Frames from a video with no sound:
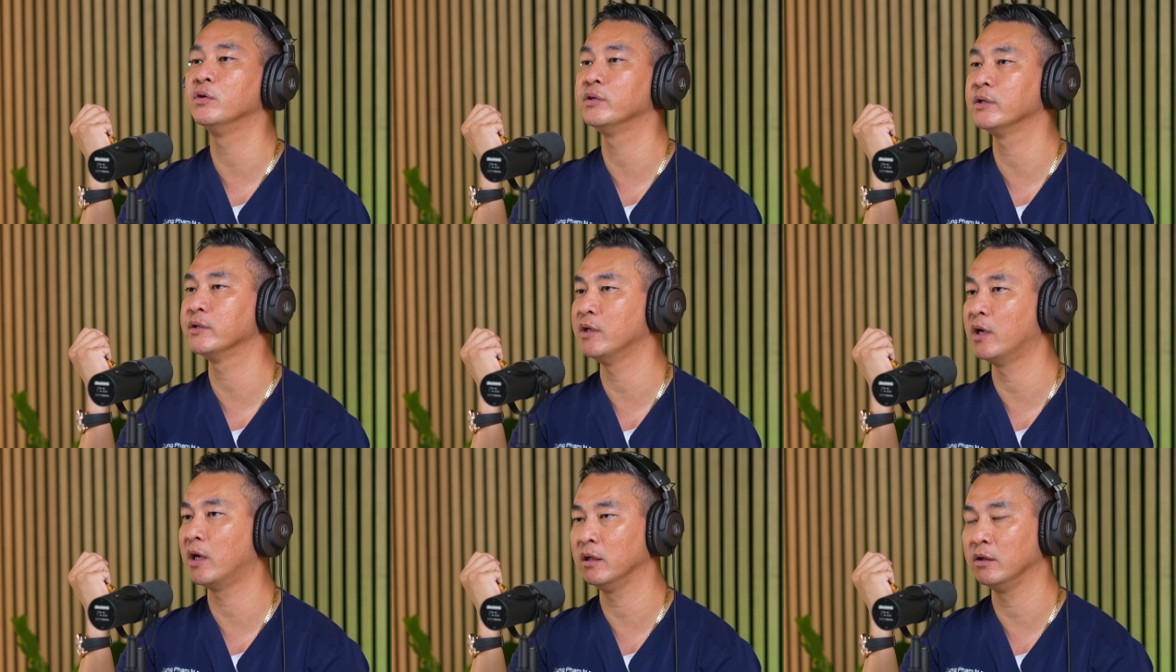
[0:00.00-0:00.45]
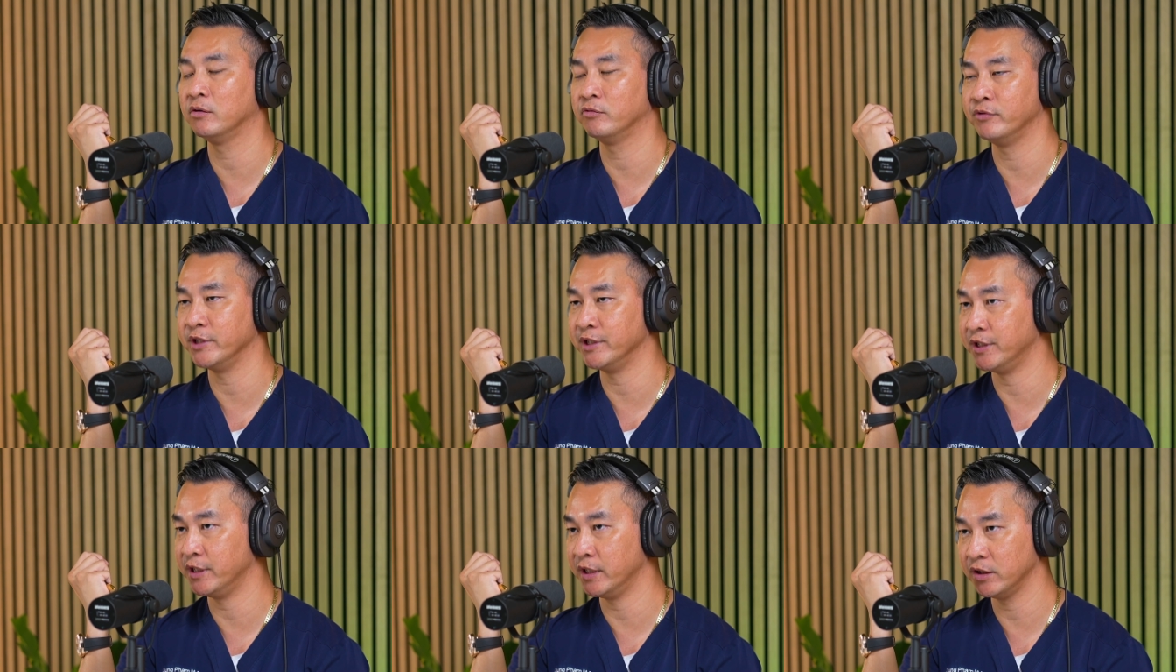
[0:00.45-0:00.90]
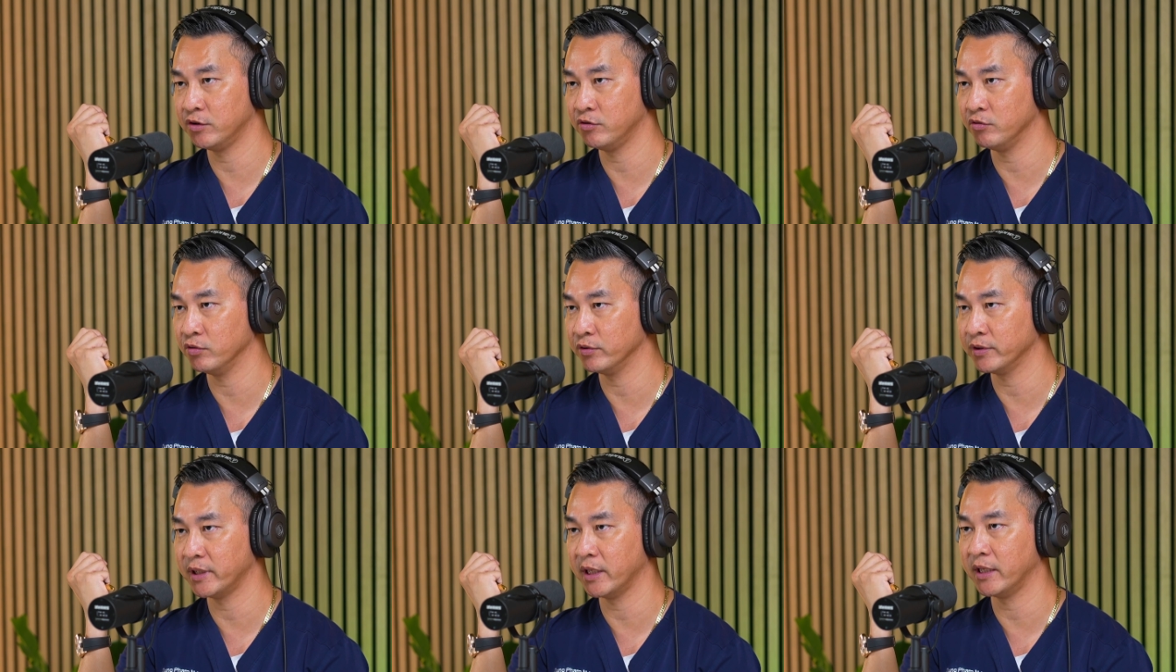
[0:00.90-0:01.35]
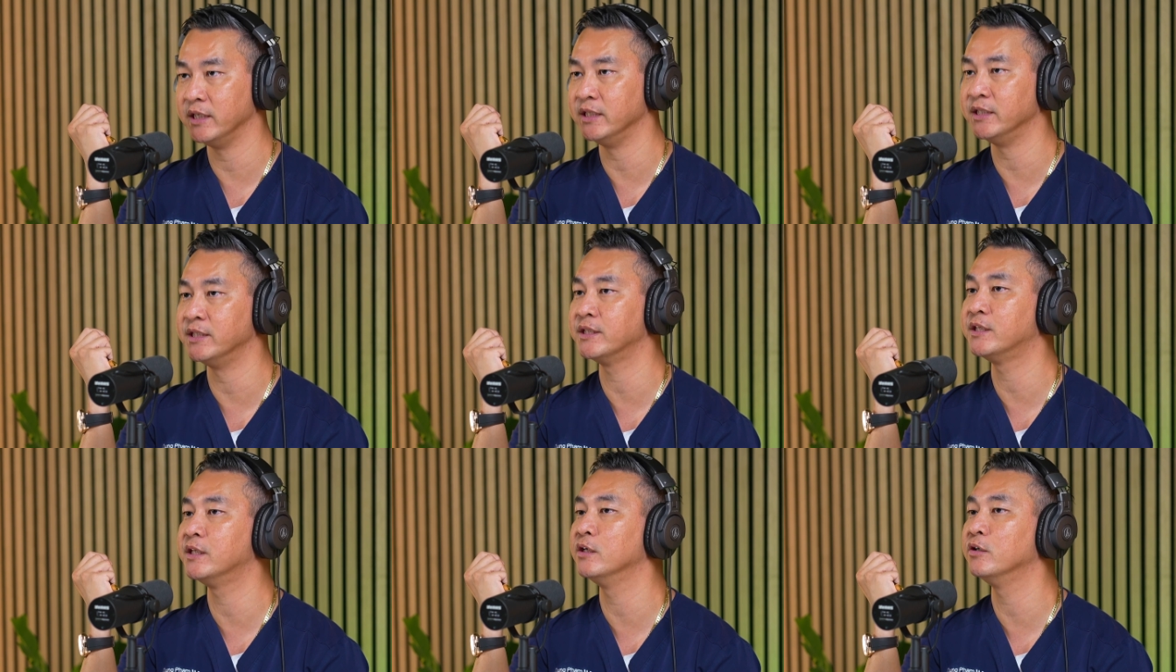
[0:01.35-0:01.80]
dollar residuals that he's
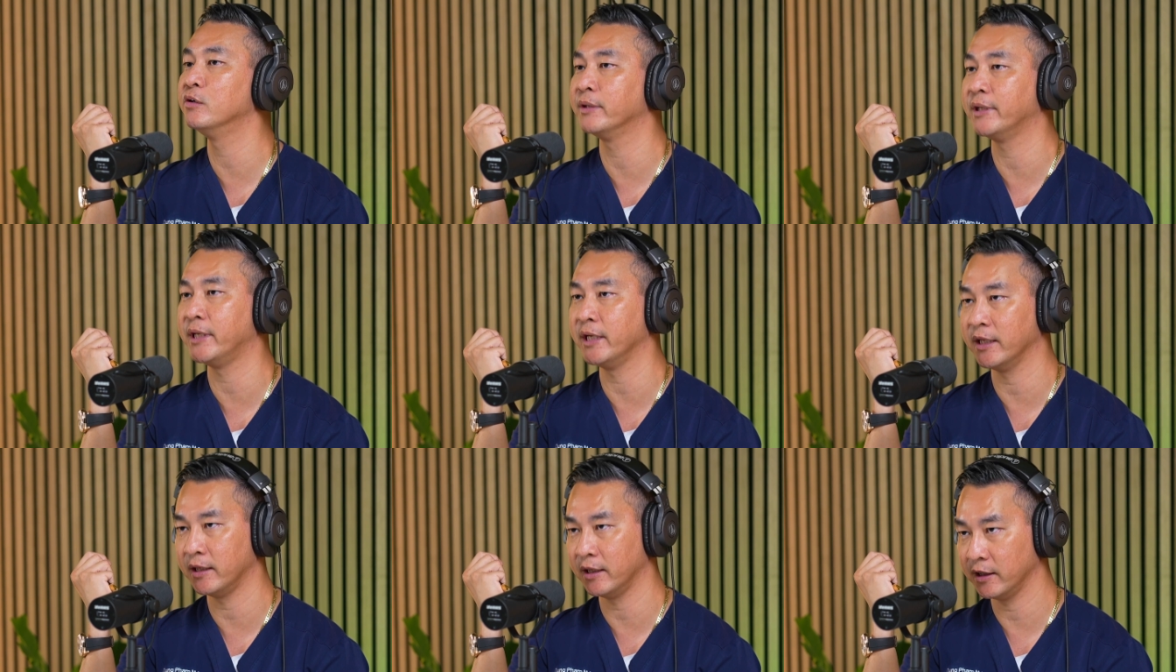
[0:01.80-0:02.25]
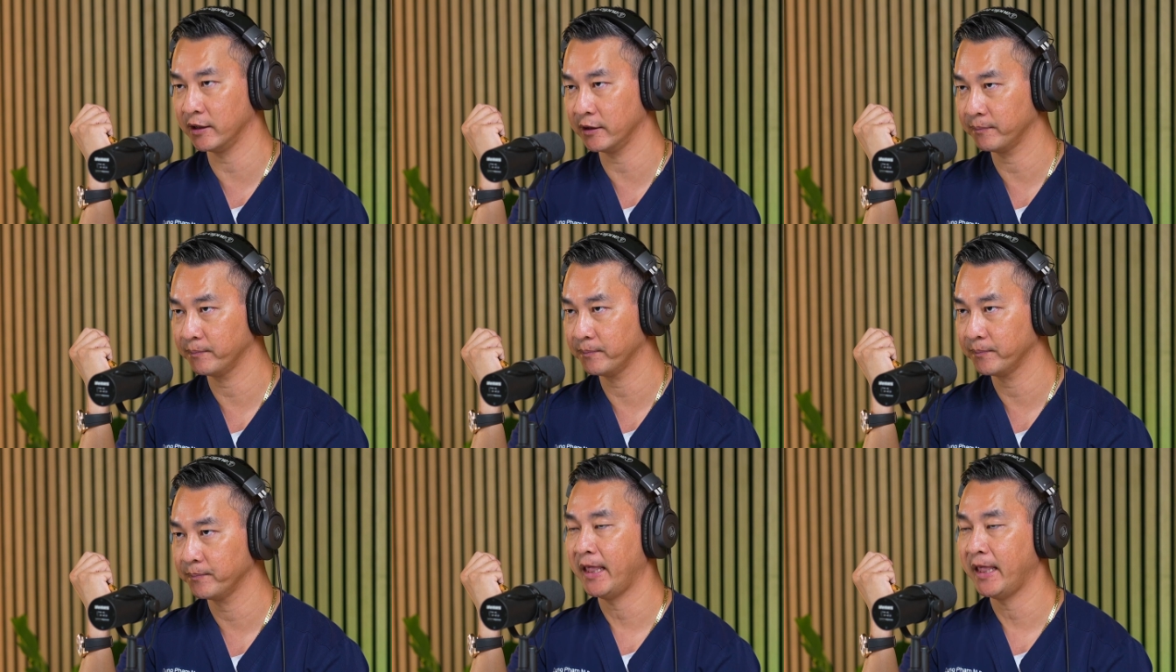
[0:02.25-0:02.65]
still getting.